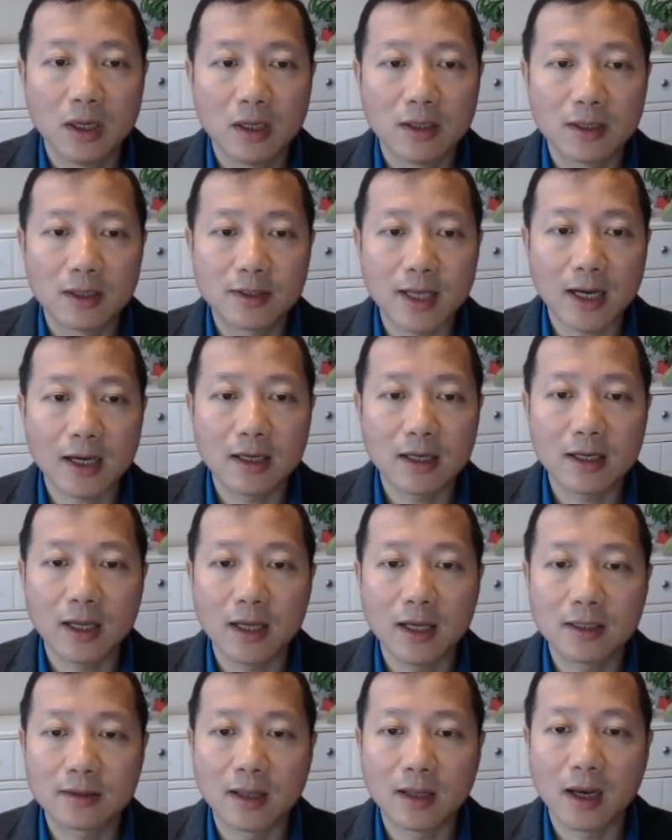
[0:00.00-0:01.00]
The second
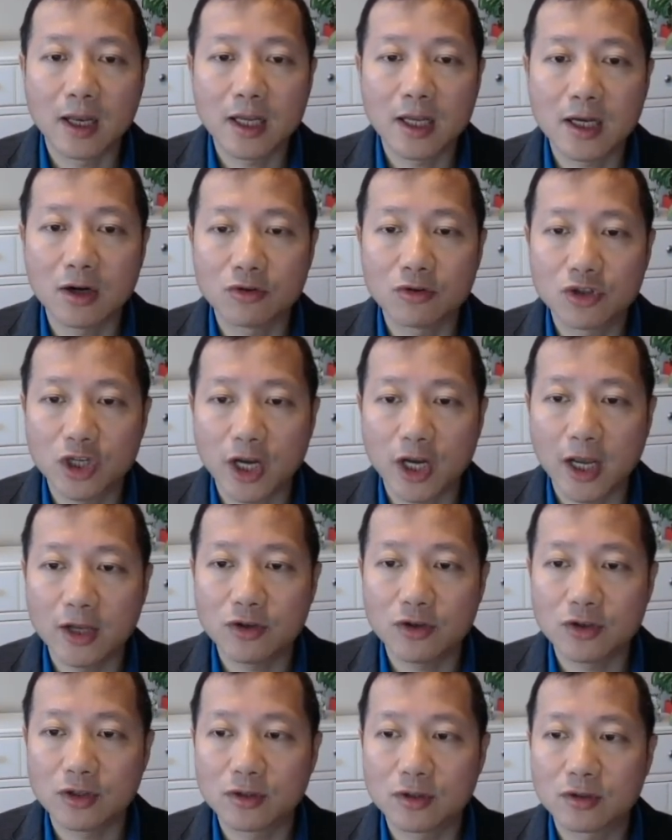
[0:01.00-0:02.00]
is the legal
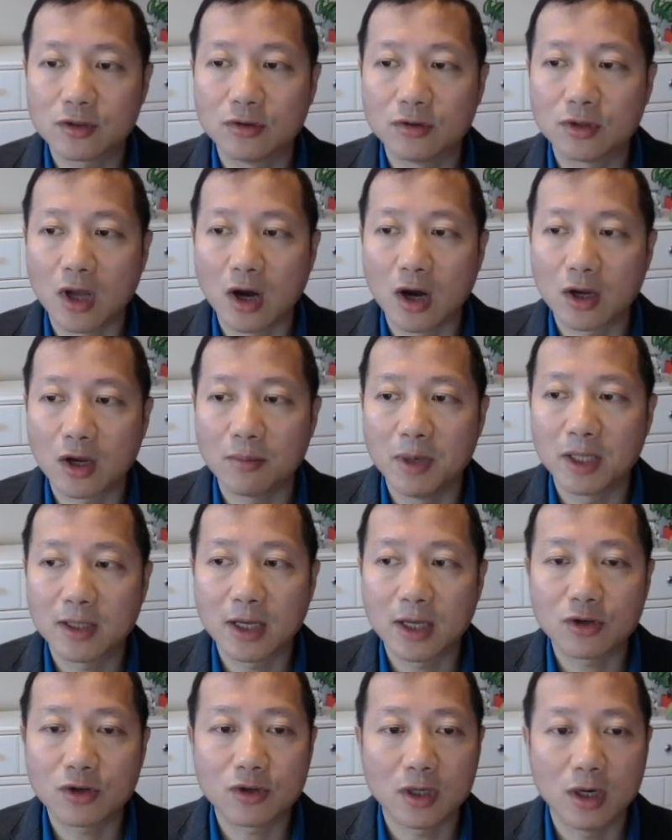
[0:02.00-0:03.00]
changes to
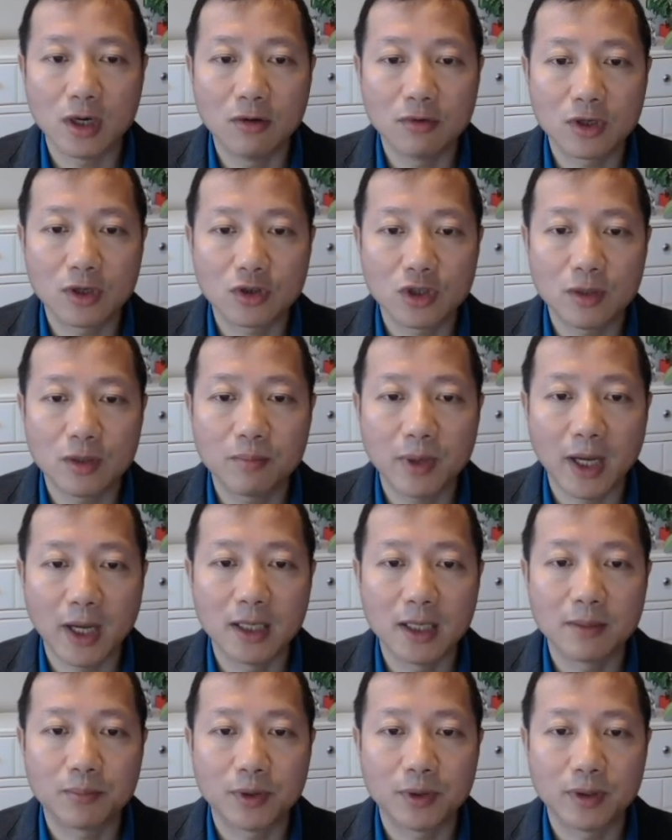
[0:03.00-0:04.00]
documentation ownership
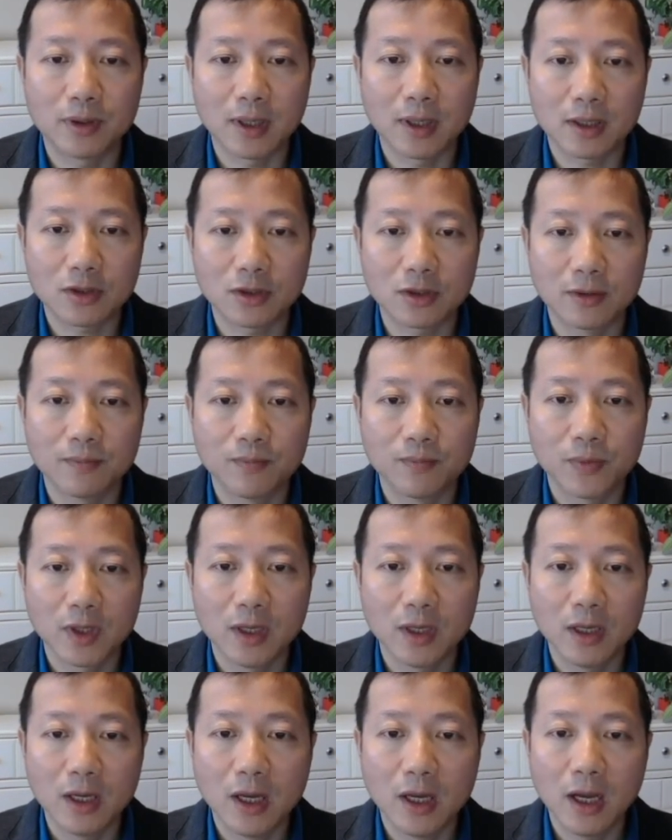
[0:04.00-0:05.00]
and production.
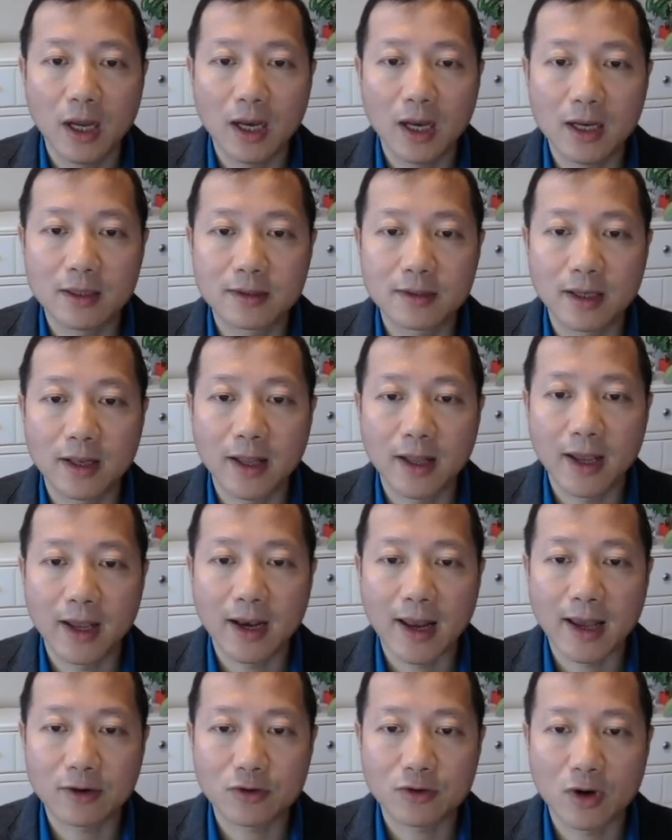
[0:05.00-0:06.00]
It is an
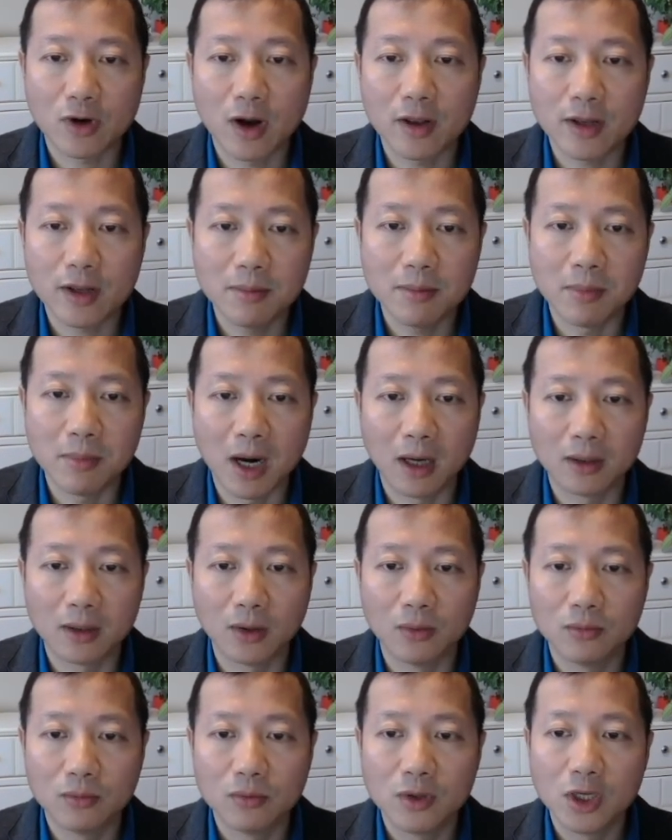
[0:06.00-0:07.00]
electronic
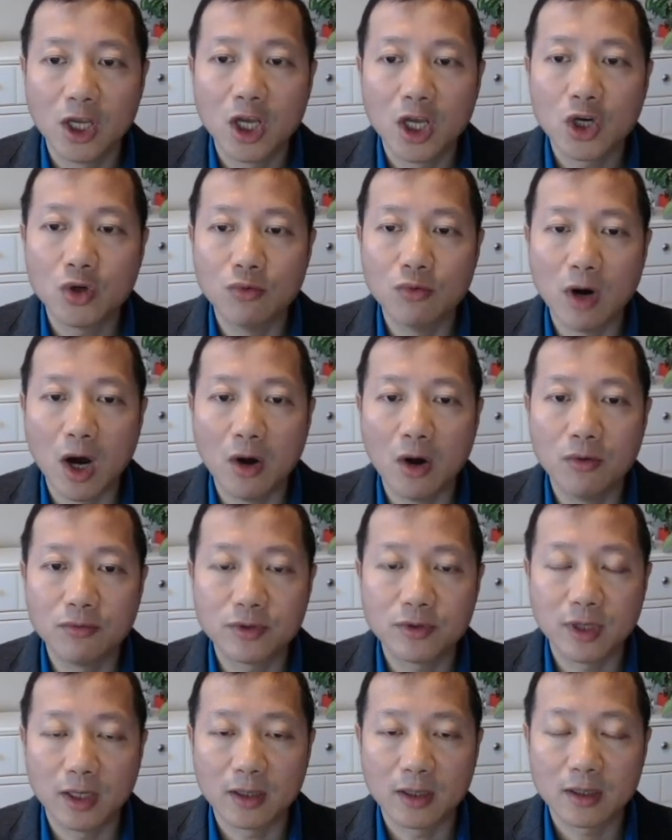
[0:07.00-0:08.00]
model. Who
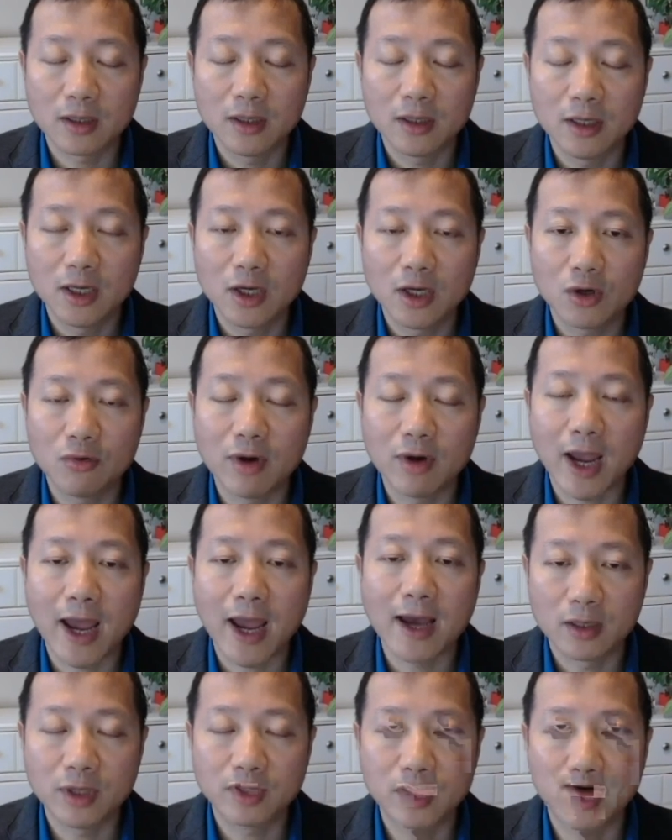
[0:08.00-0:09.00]
owns it? Who
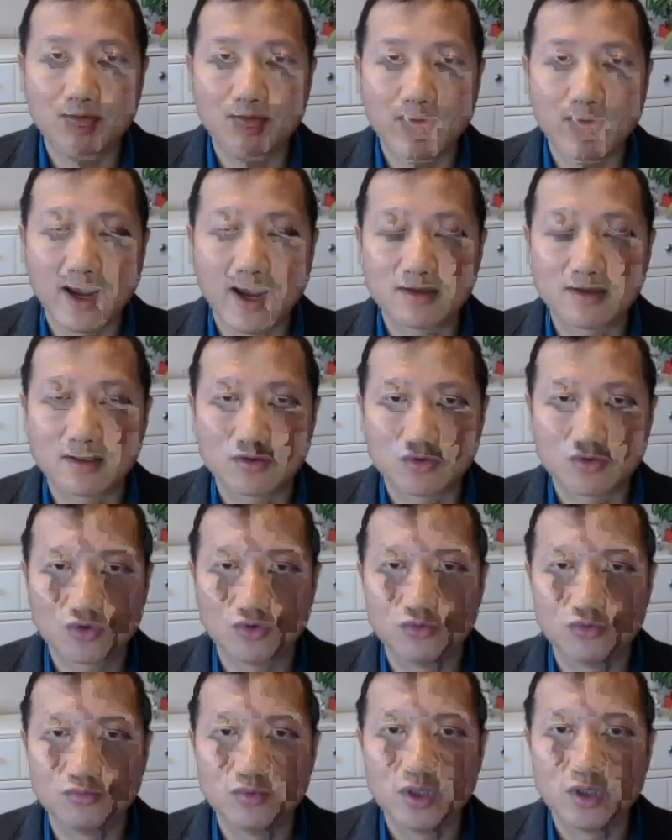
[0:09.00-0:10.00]
has the right
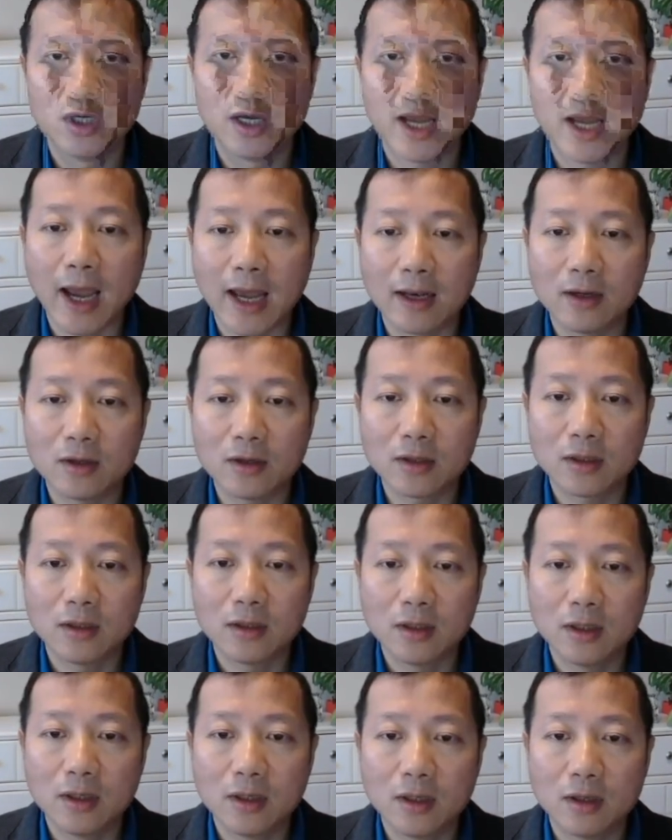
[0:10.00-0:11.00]
to edit,
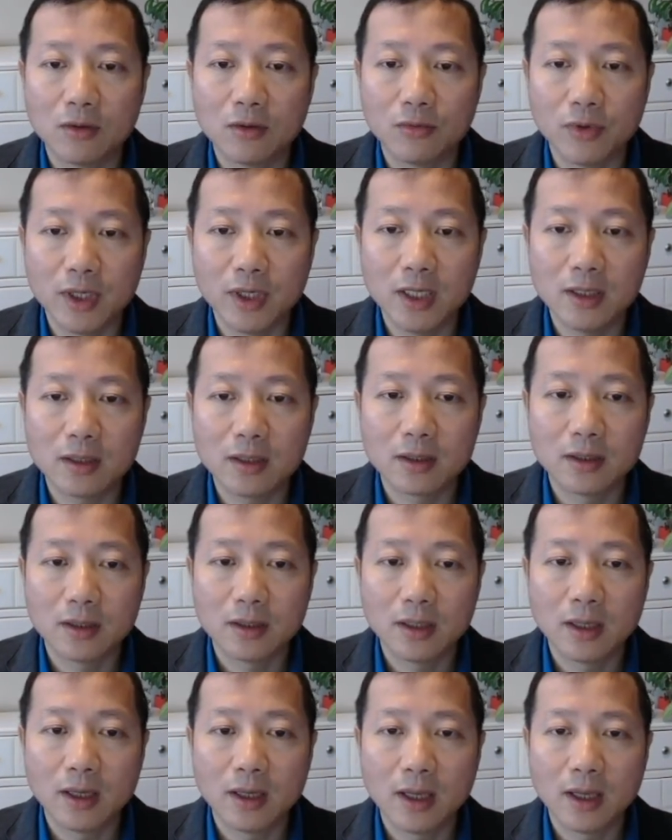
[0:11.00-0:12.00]
read,
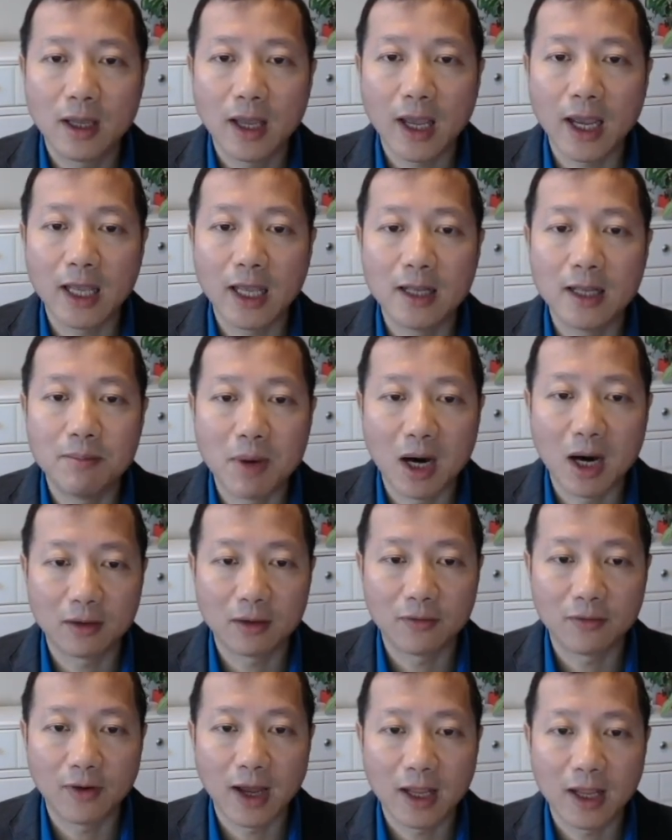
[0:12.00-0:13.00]
and
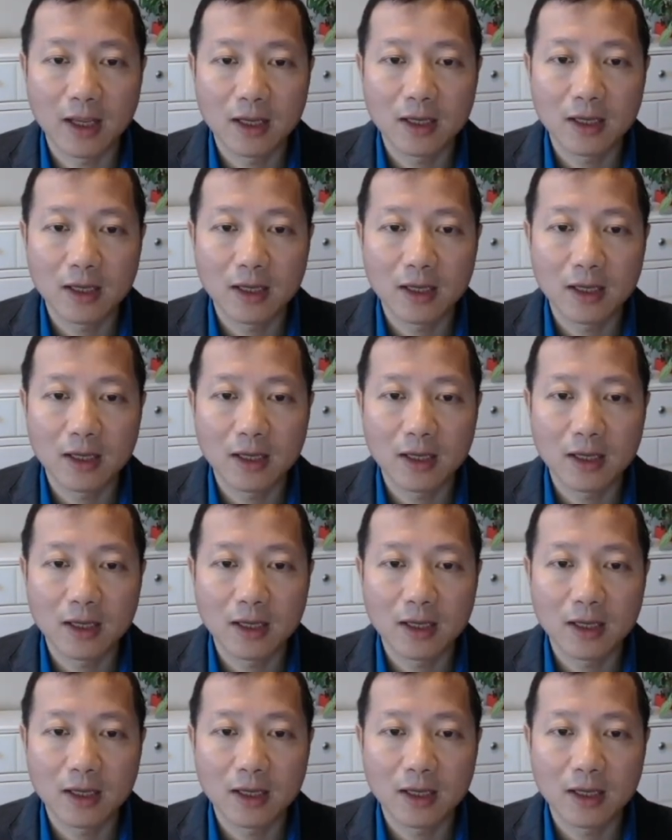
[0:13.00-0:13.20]
modify?